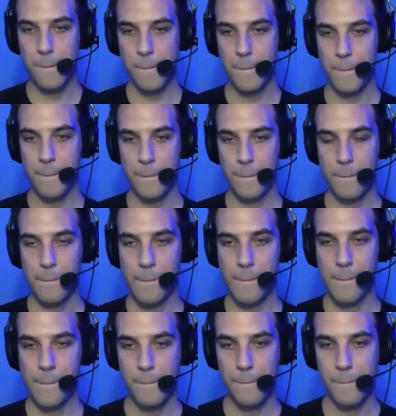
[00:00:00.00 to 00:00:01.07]

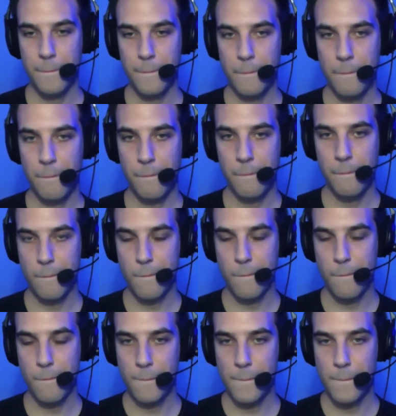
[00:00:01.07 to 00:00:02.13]

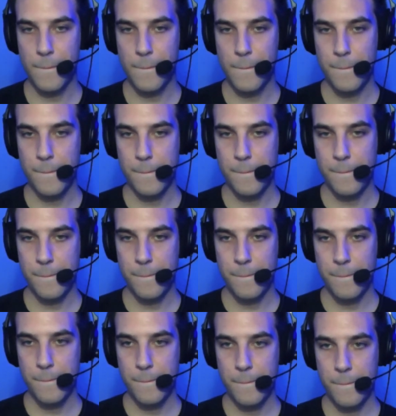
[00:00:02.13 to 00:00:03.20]

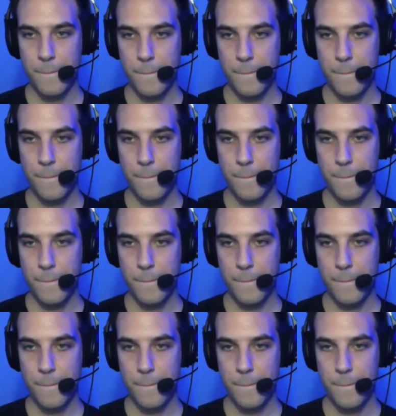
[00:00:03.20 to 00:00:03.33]
No words are spoken by the person on screen.